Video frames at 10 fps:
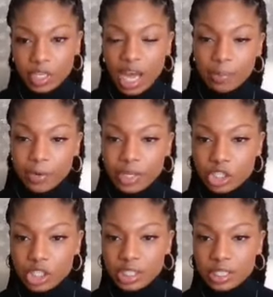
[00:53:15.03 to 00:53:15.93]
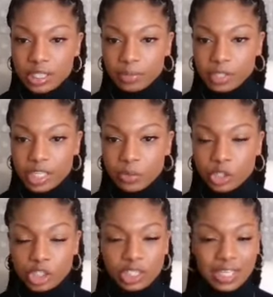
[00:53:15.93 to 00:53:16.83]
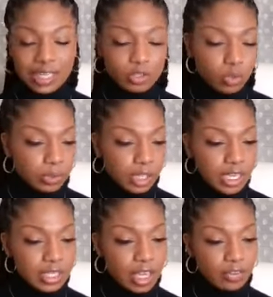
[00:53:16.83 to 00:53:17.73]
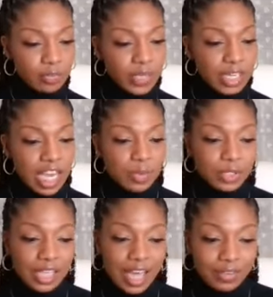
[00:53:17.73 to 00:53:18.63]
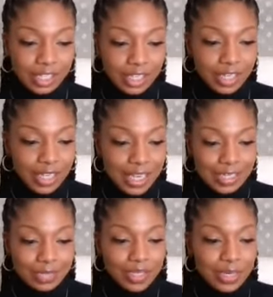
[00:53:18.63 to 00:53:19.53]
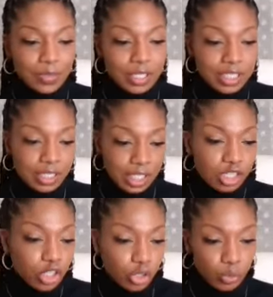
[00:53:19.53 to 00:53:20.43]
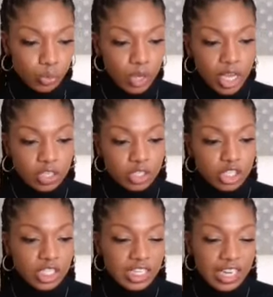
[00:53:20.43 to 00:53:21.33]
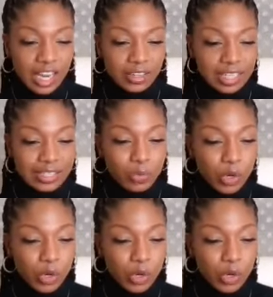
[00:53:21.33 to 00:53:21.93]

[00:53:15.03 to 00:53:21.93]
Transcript: I pray that she is in a place where she can get to a place of being able to have clarity and to be able to see you so that she can get out of this,